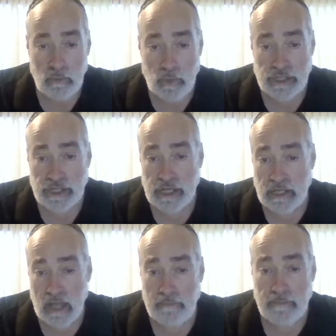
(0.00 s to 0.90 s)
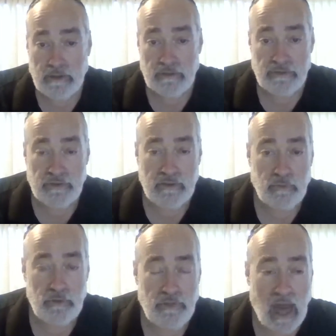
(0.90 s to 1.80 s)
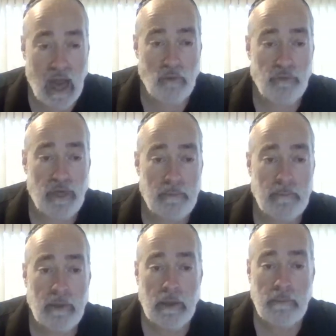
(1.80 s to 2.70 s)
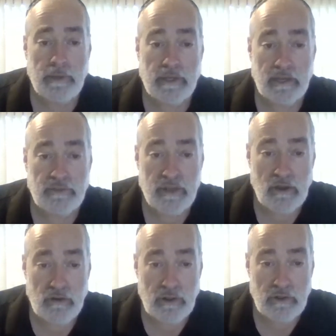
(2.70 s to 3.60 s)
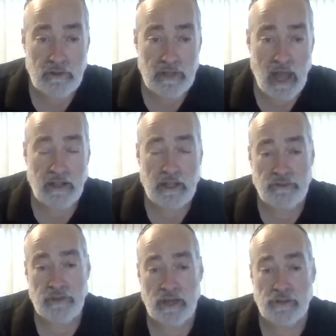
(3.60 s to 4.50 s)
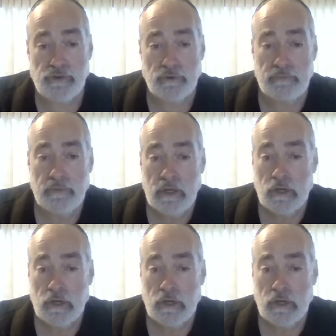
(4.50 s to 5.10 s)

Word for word: which cannot be conceived without them because they are not essential